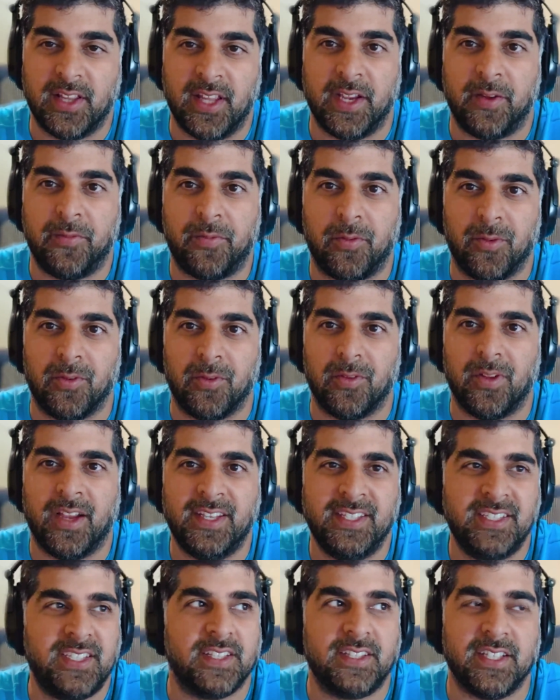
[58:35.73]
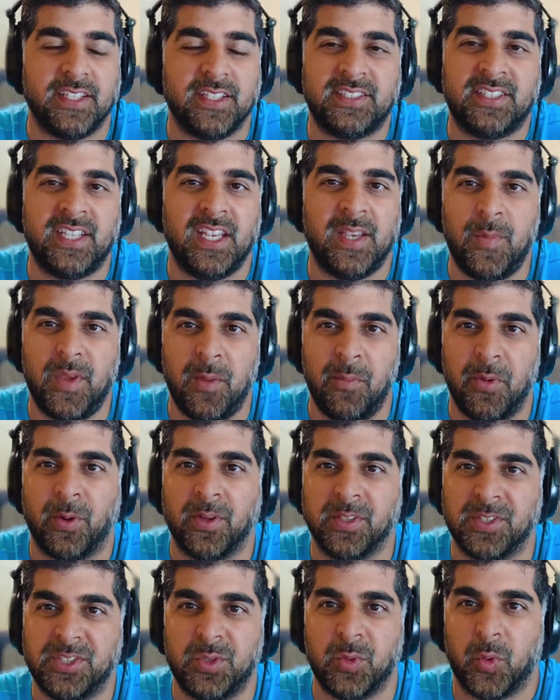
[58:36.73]
Like for uh, he's got the same
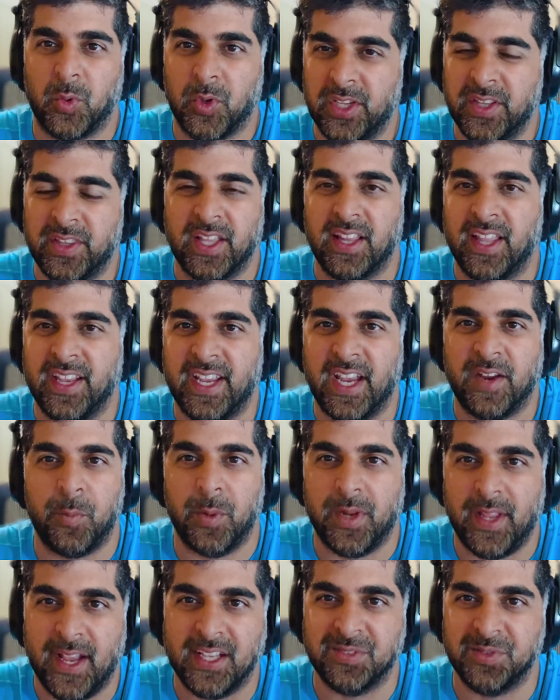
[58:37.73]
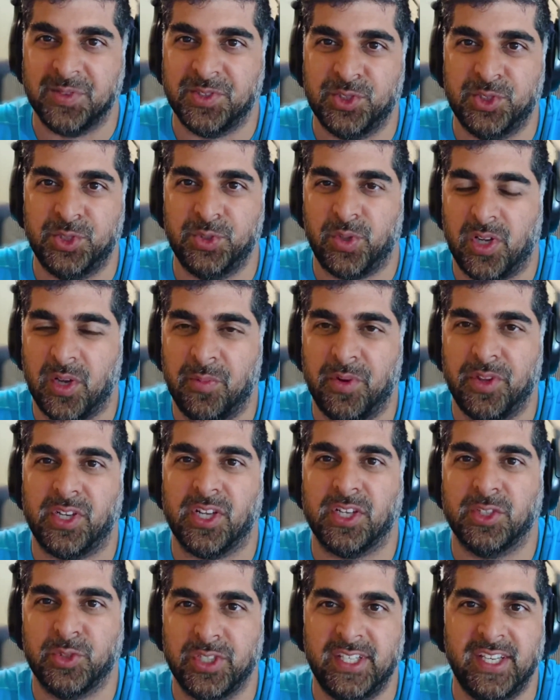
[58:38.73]
immigrant story that like everybody has, which is you come to the
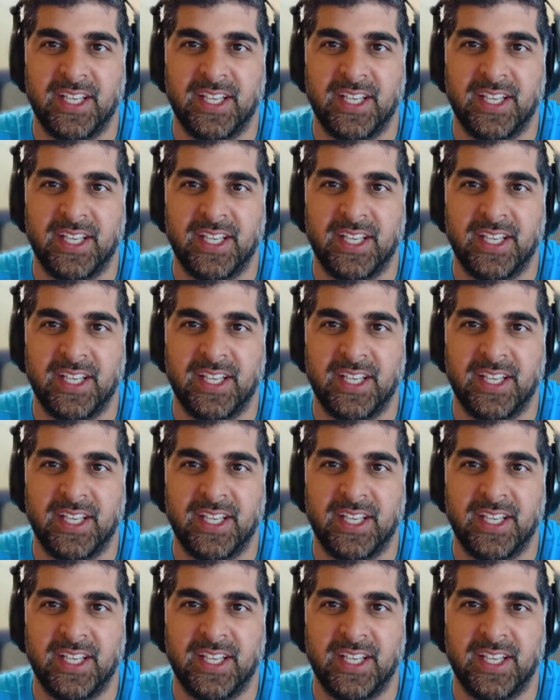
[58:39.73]
country.